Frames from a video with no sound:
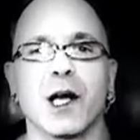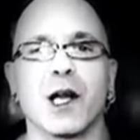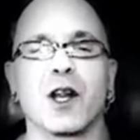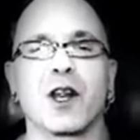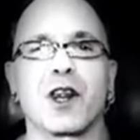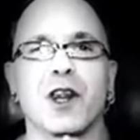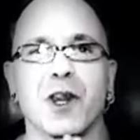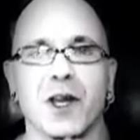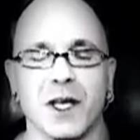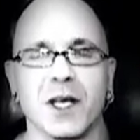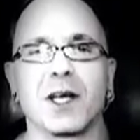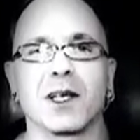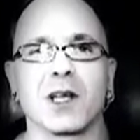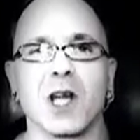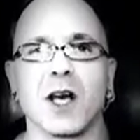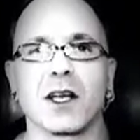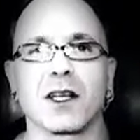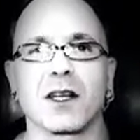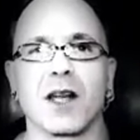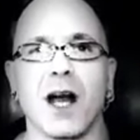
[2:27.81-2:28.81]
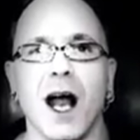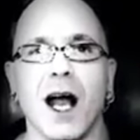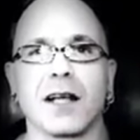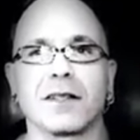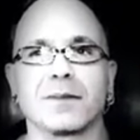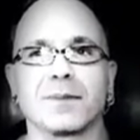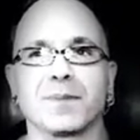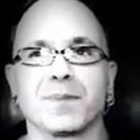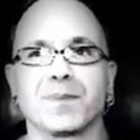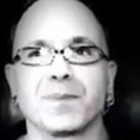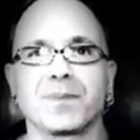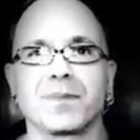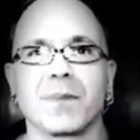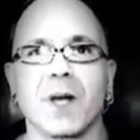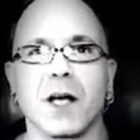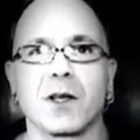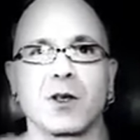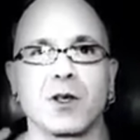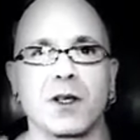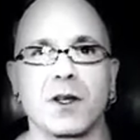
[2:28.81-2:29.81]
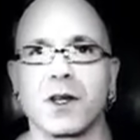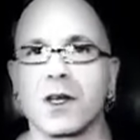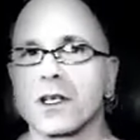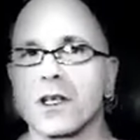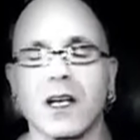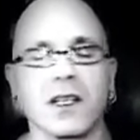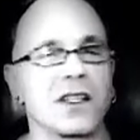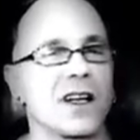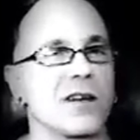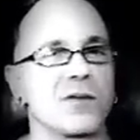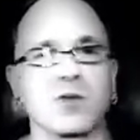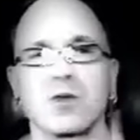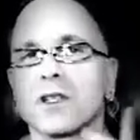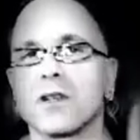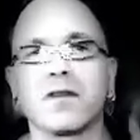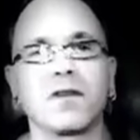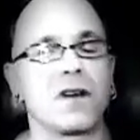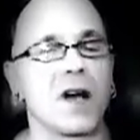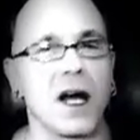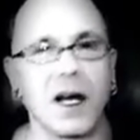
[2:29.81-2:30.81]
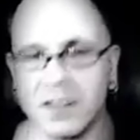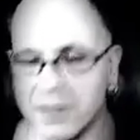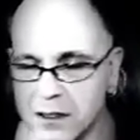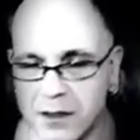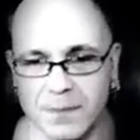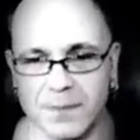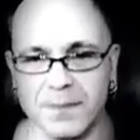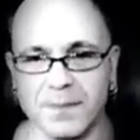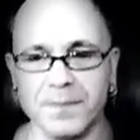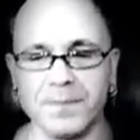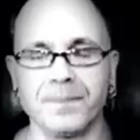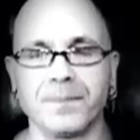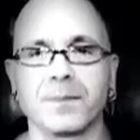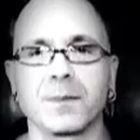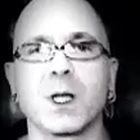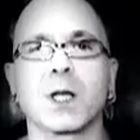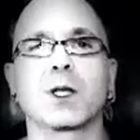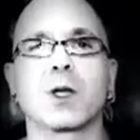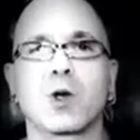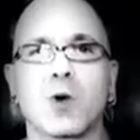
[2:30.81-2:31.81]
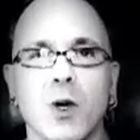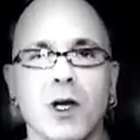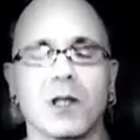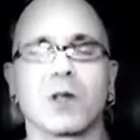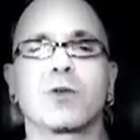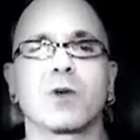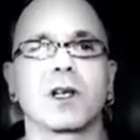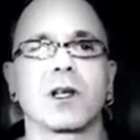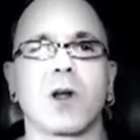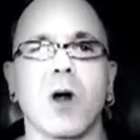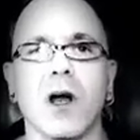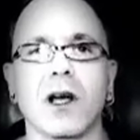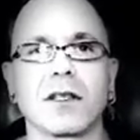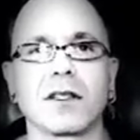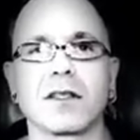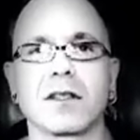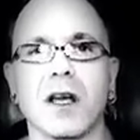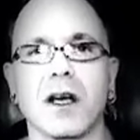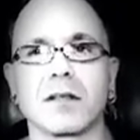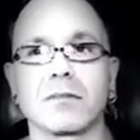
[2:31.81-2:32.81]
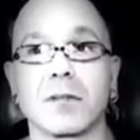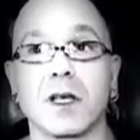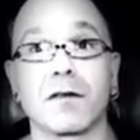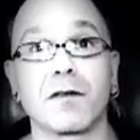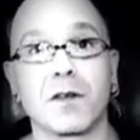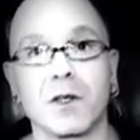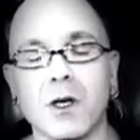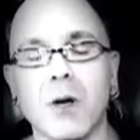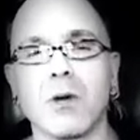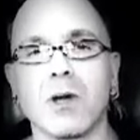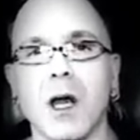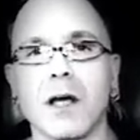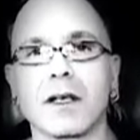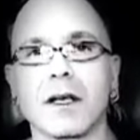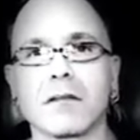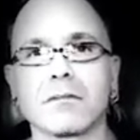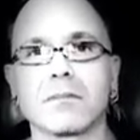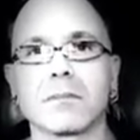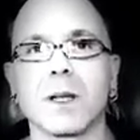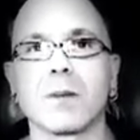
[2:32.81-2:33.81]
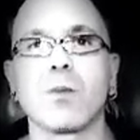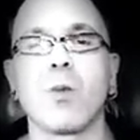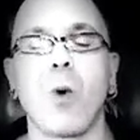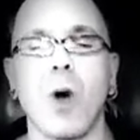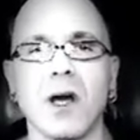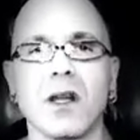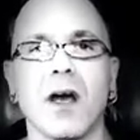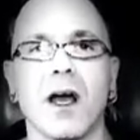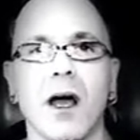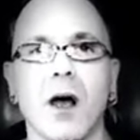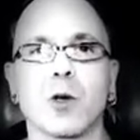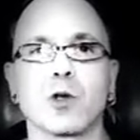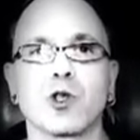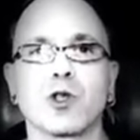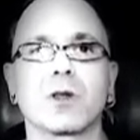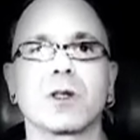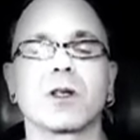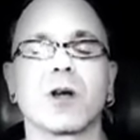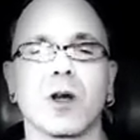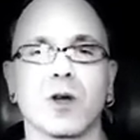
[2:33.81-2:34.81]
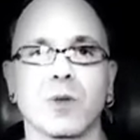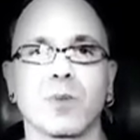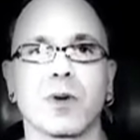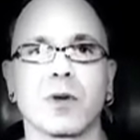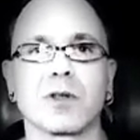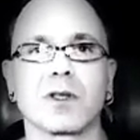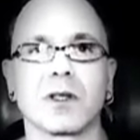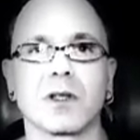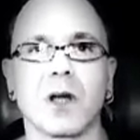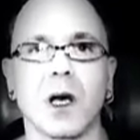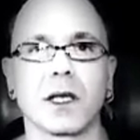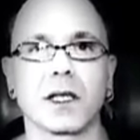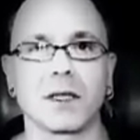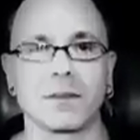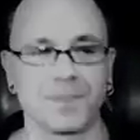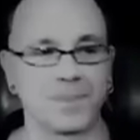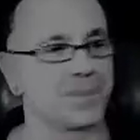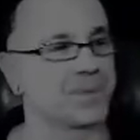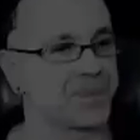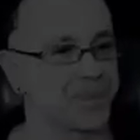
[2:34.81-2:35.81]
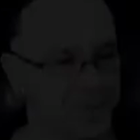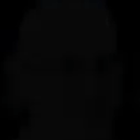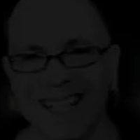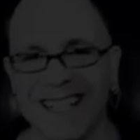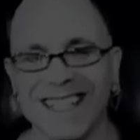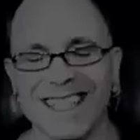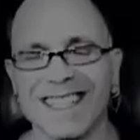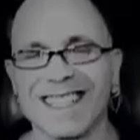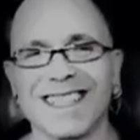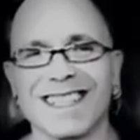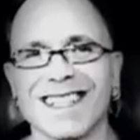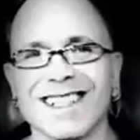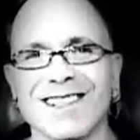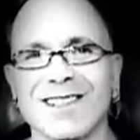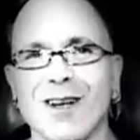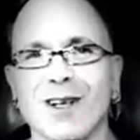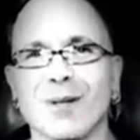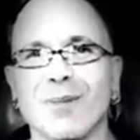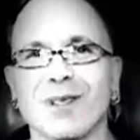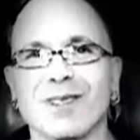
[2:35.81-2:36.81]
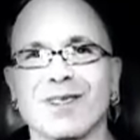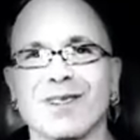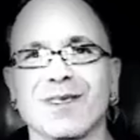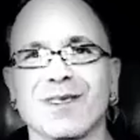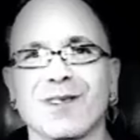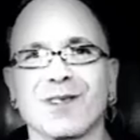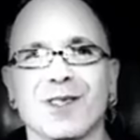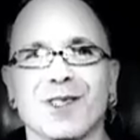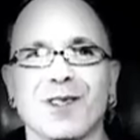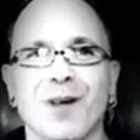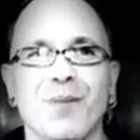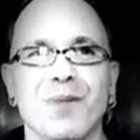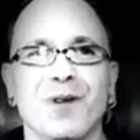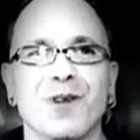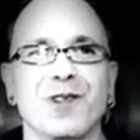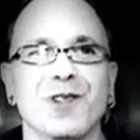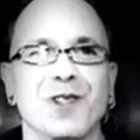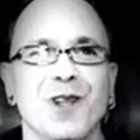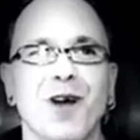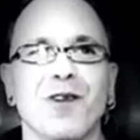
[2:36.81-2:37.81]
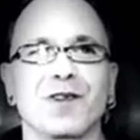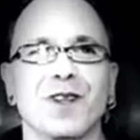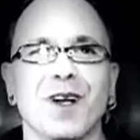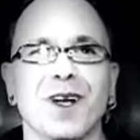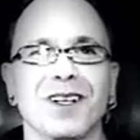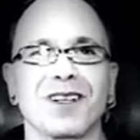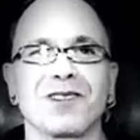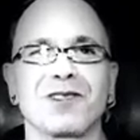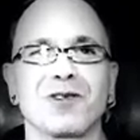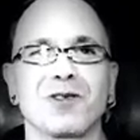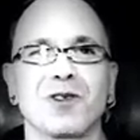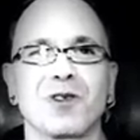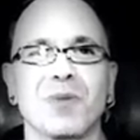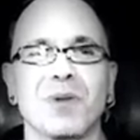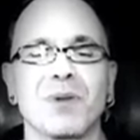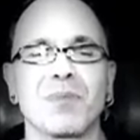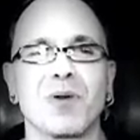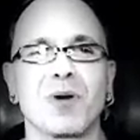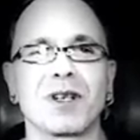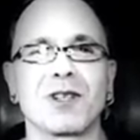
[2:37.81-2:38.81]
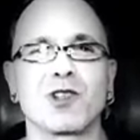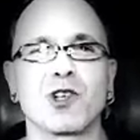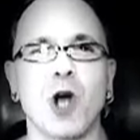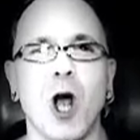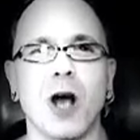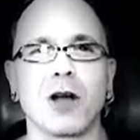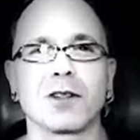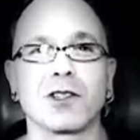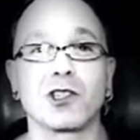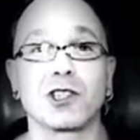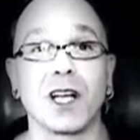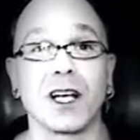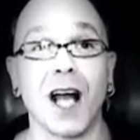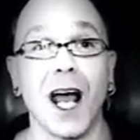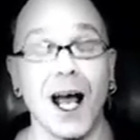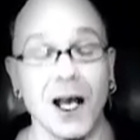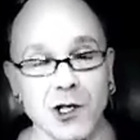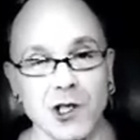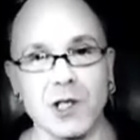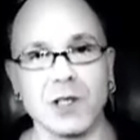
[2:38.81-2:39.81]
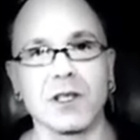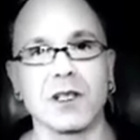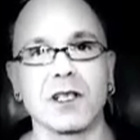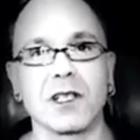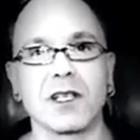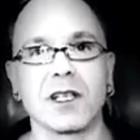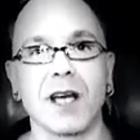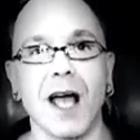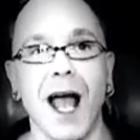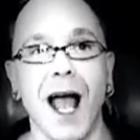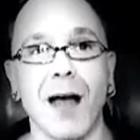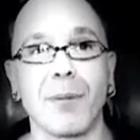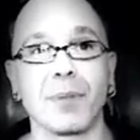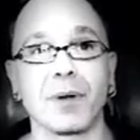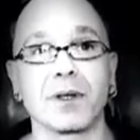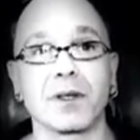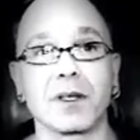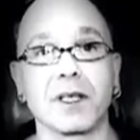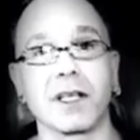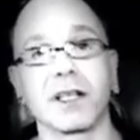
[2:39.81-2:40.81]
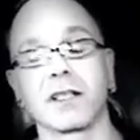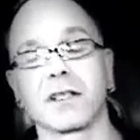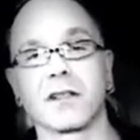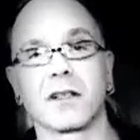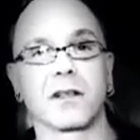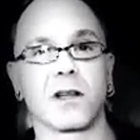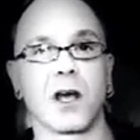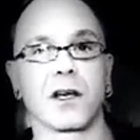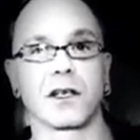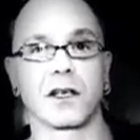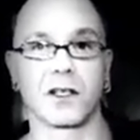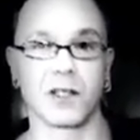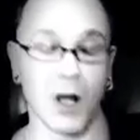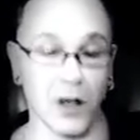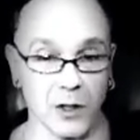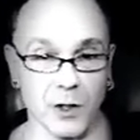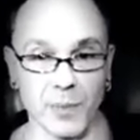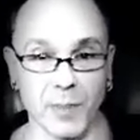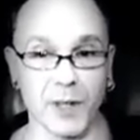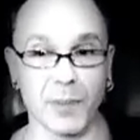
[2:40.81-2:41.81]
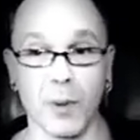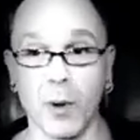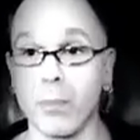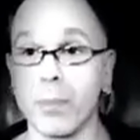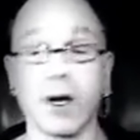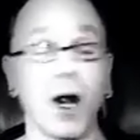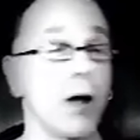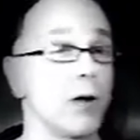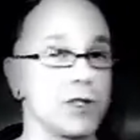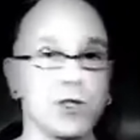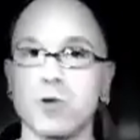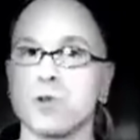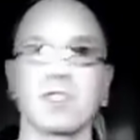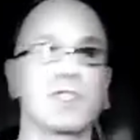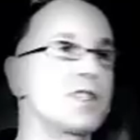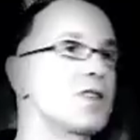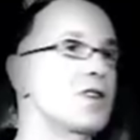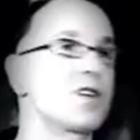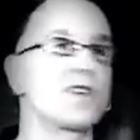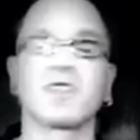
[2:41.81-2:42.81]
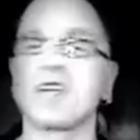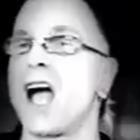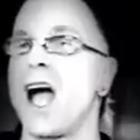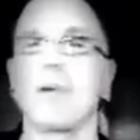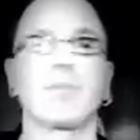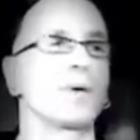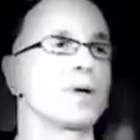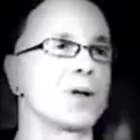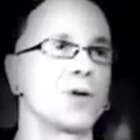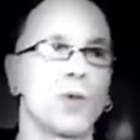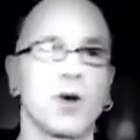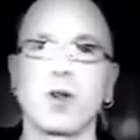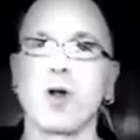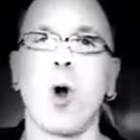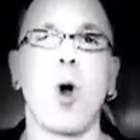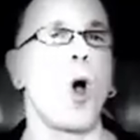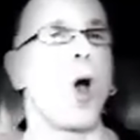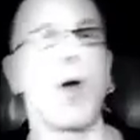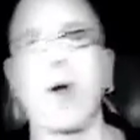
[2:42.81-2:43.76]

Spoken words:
thinking like that, and you can think like that real fast, you're going to quickly realize that if you don't like it, then why the hell should the other person like it? Let's talk about some stuff that I consider to be pretty childish, that I actually see happen in like younger people, but I also see this happening with